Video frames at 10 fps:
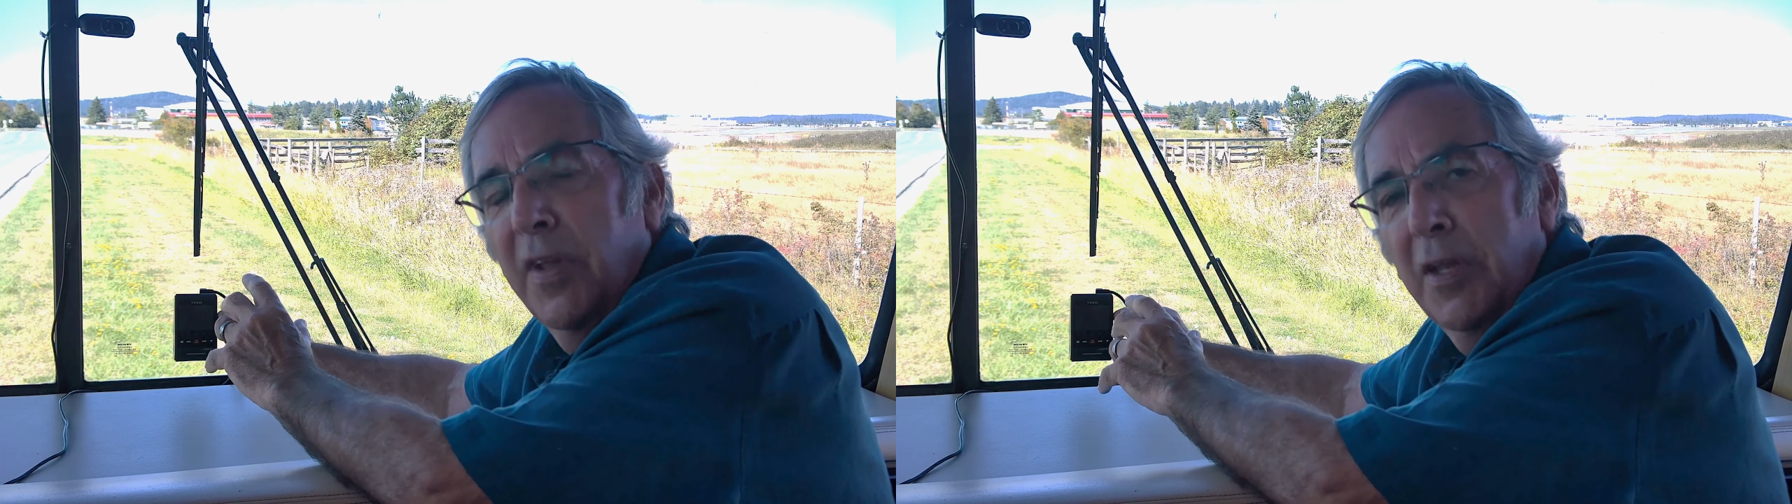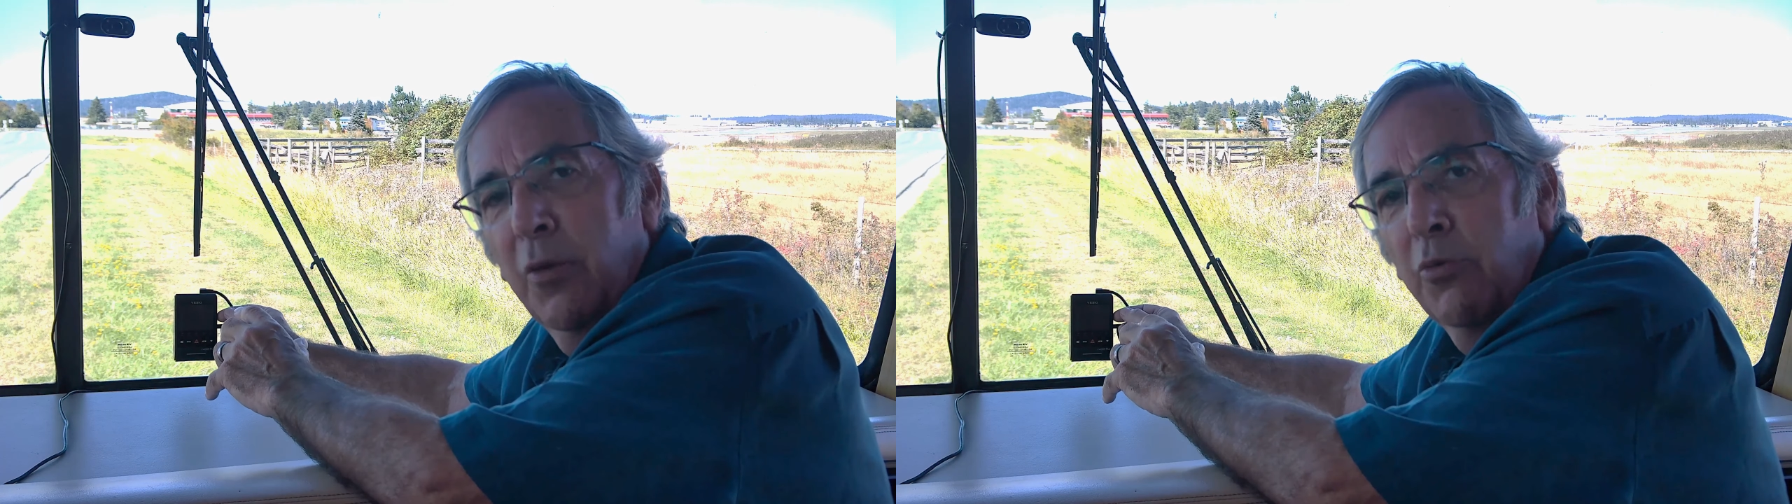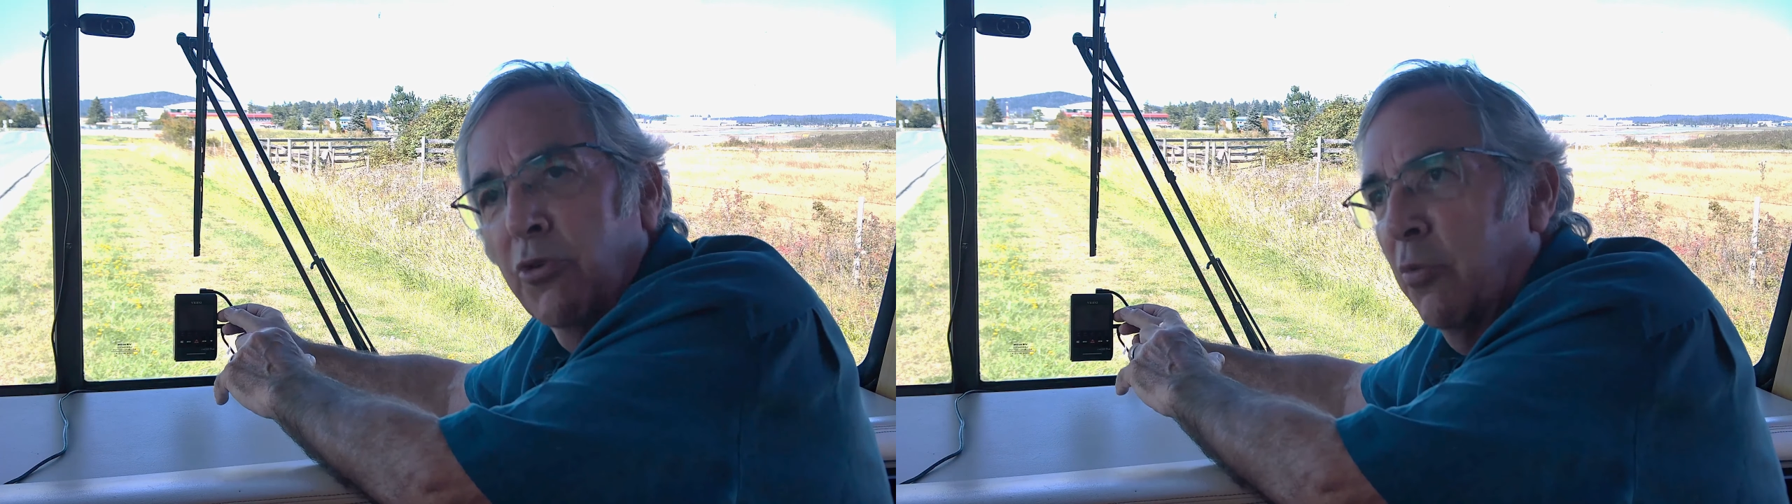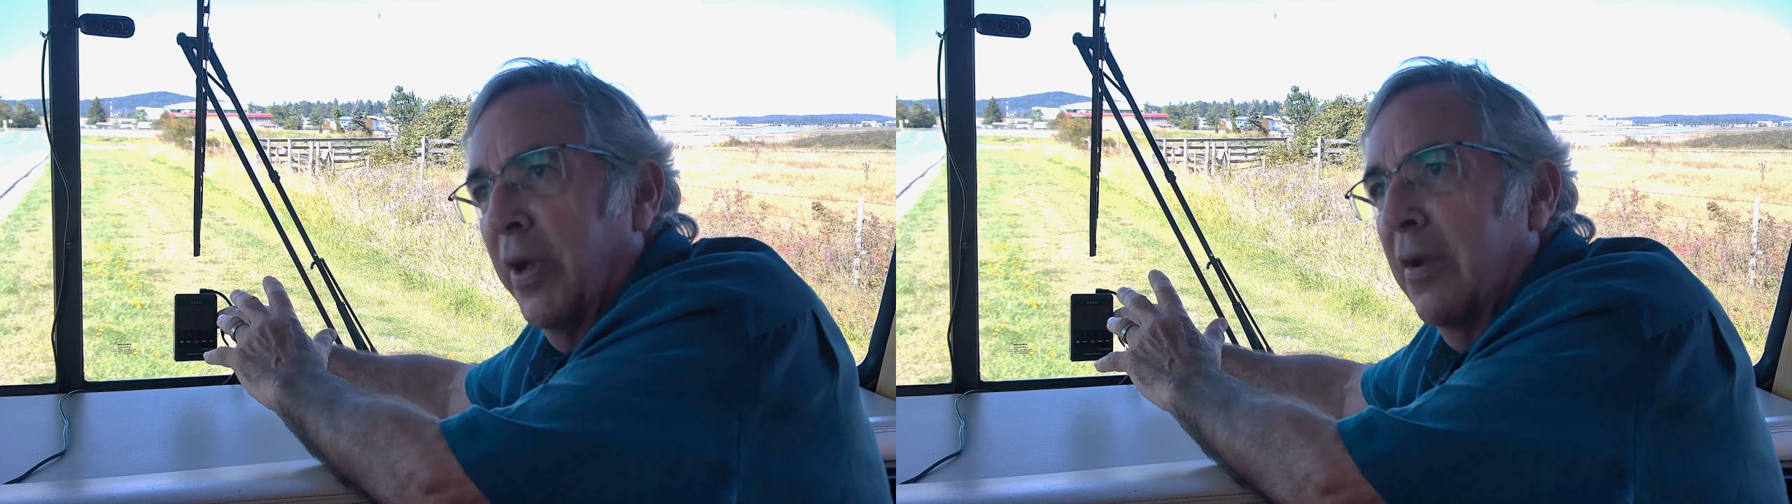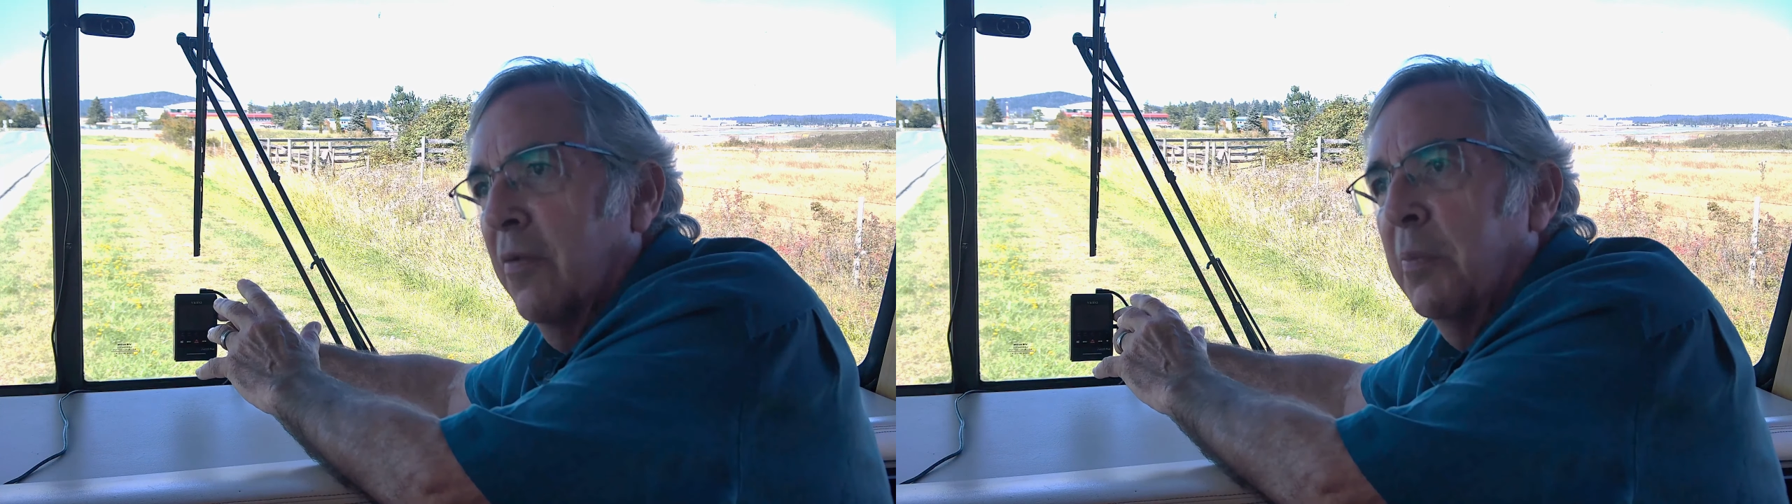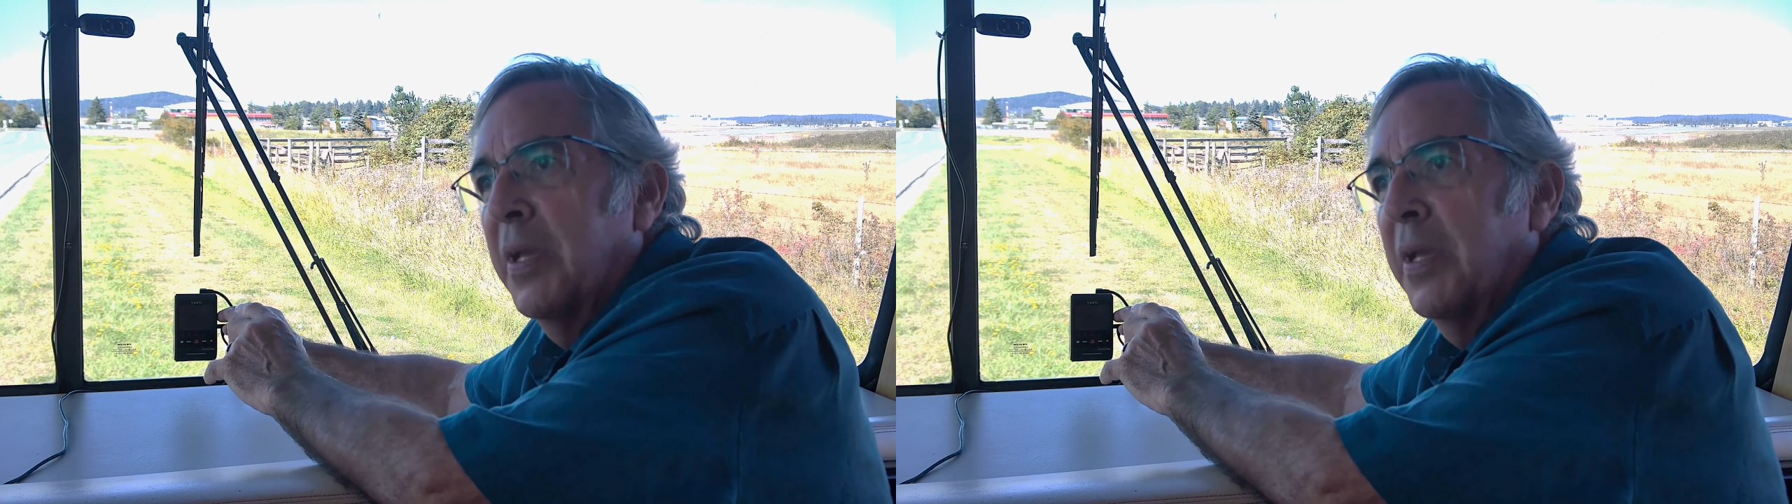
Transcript: videos or whatever,